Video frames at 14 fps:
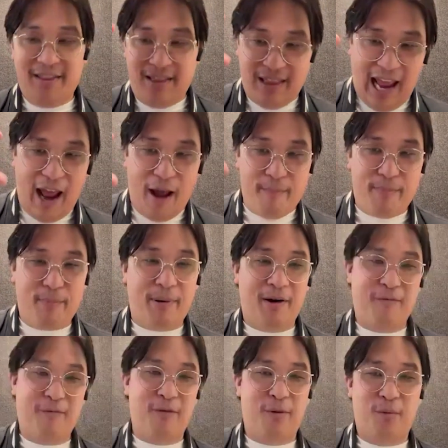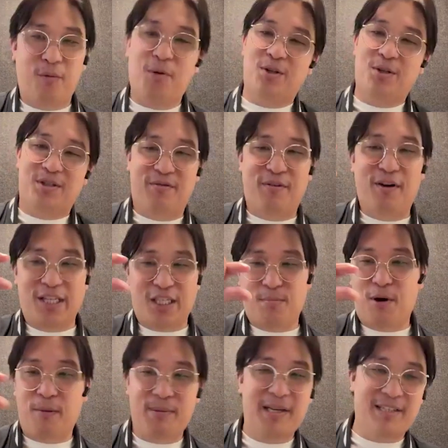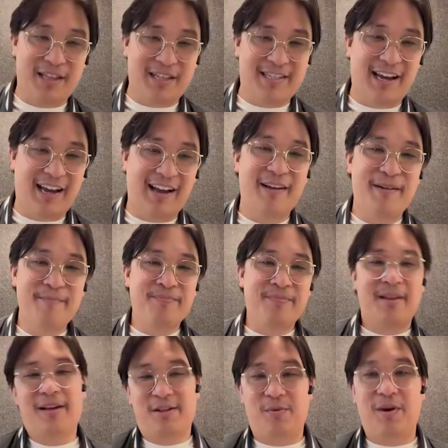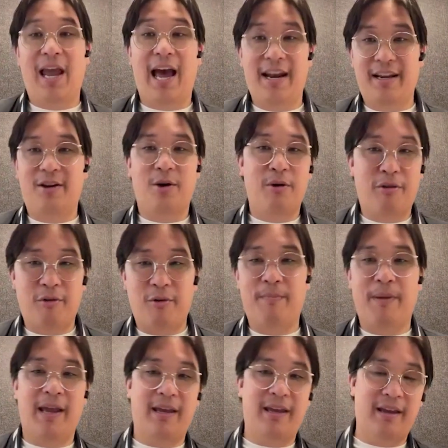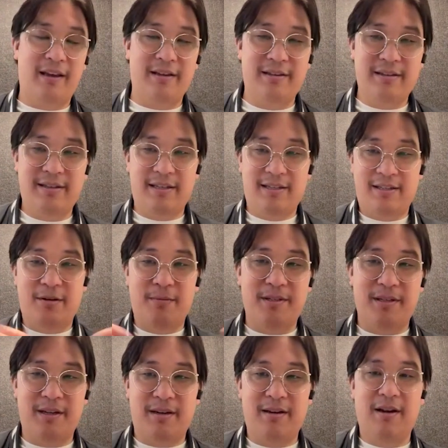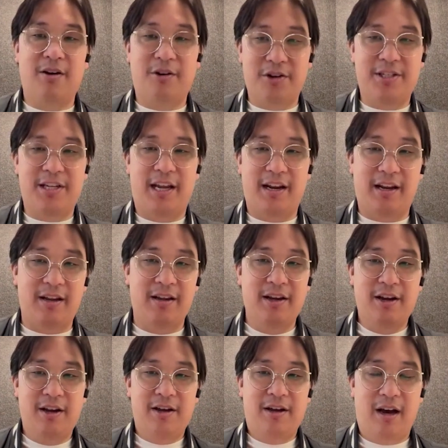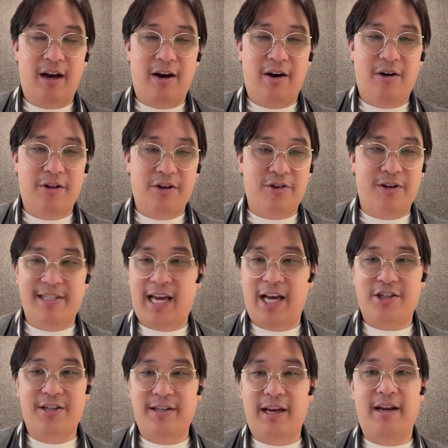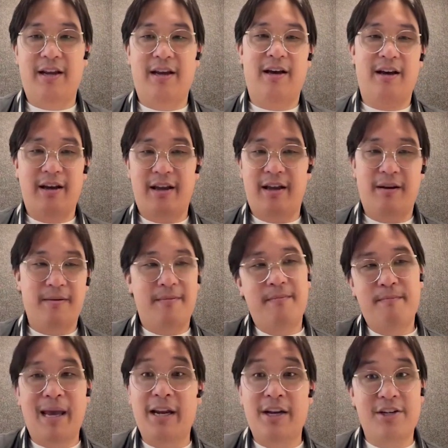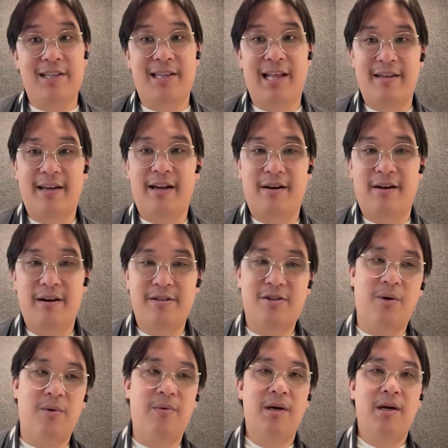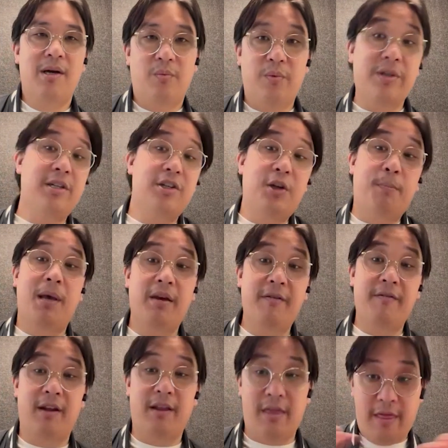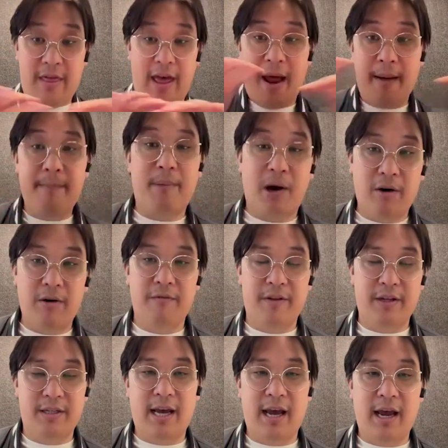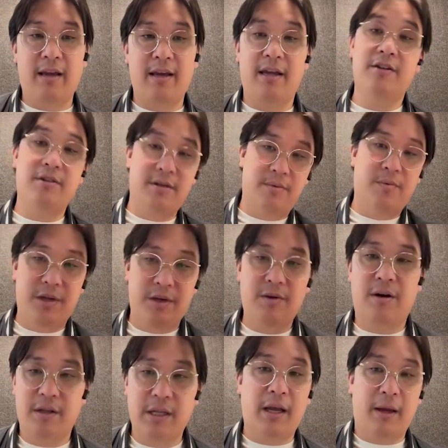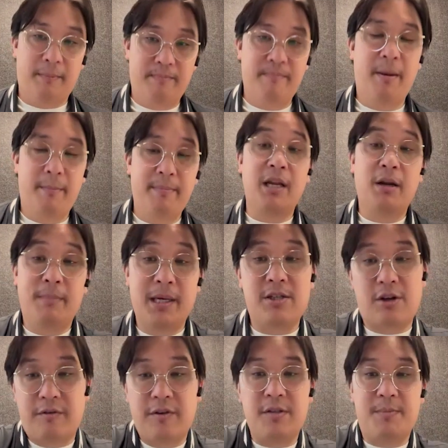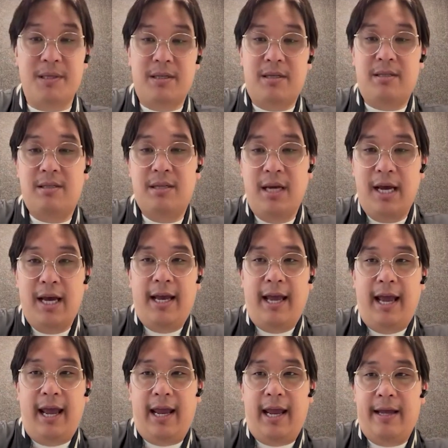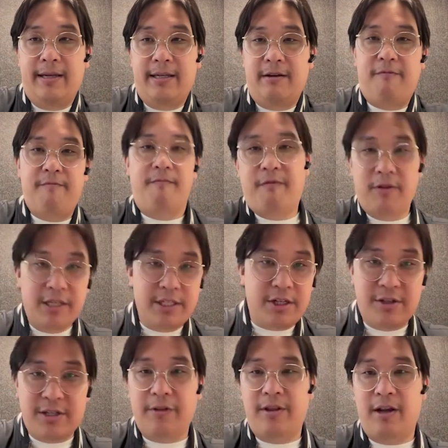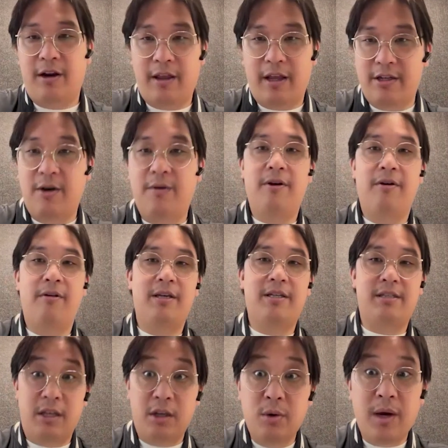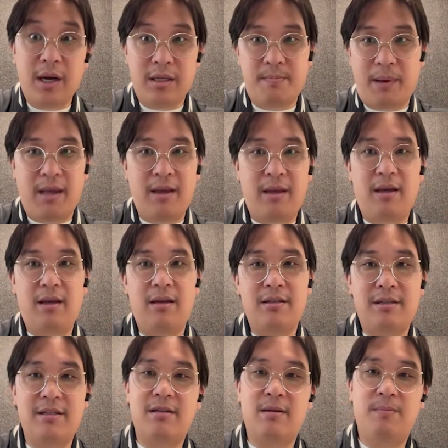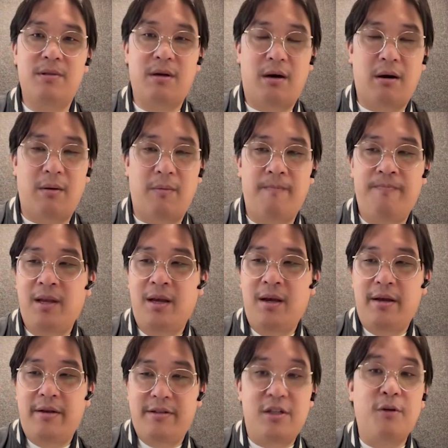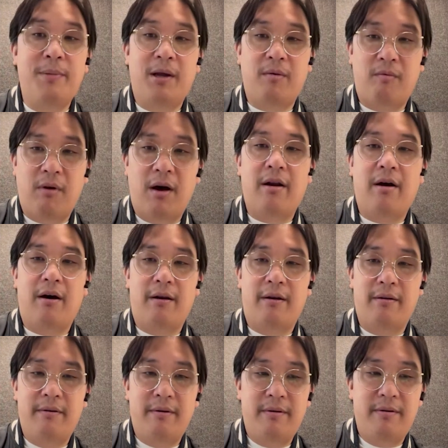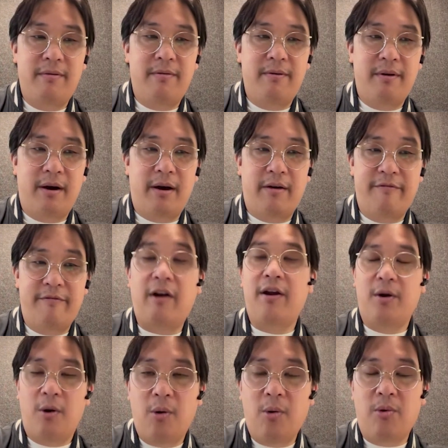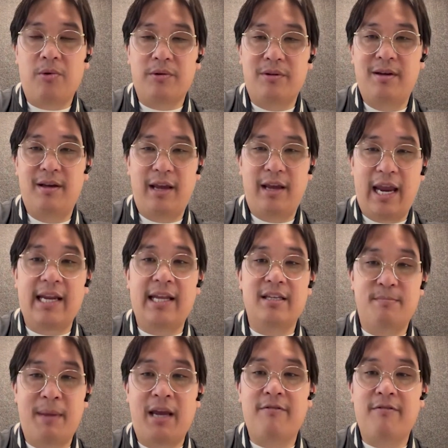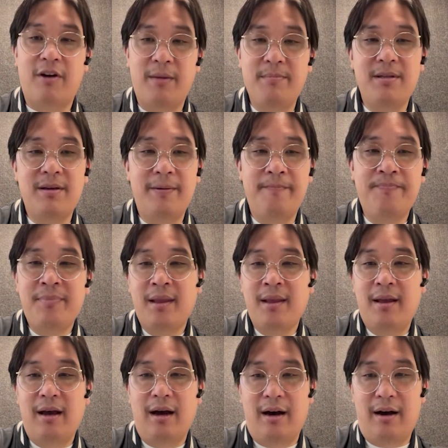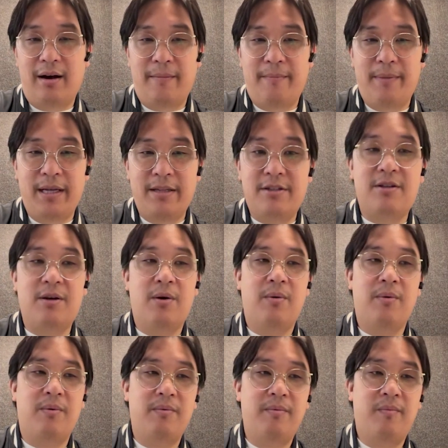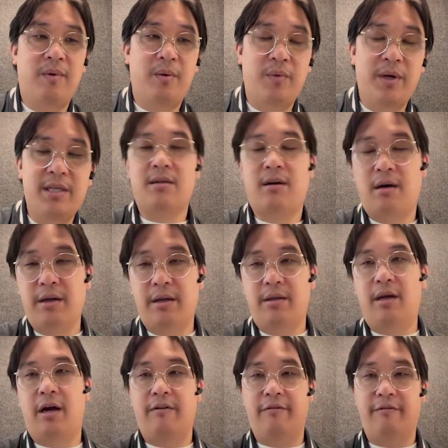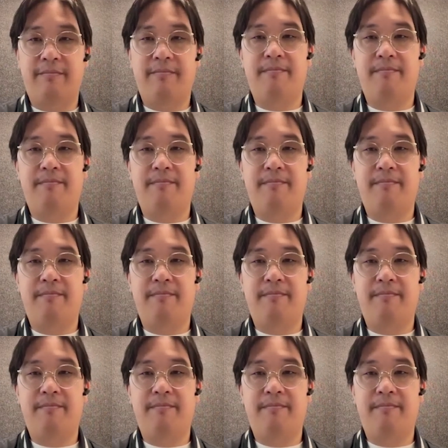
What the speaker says: The app part for the rewards was a very small piece of the tech, because we had to go through banking systems and understanding all the transaction data and managing that data. So we essentially pivoted that part of the tech into what you call like a B2B service business. And if for listeners out there that don't know this, the US banking systems are still being run on very old 80s mainframes. And so when we started kind of